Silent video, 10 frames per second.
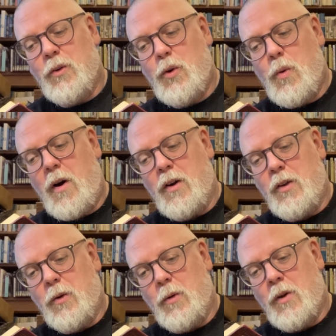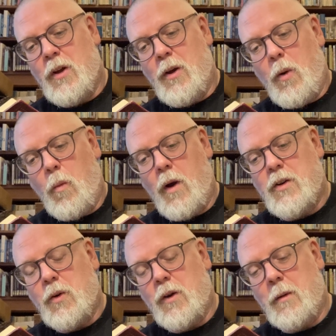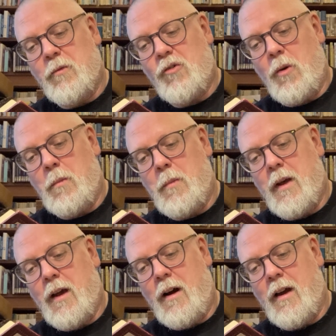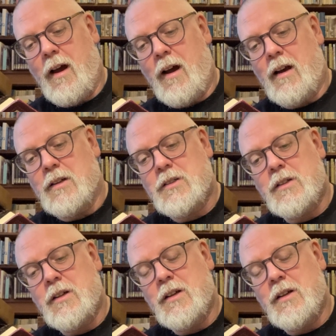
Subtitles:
Who are you, and where do you come from, may I ask?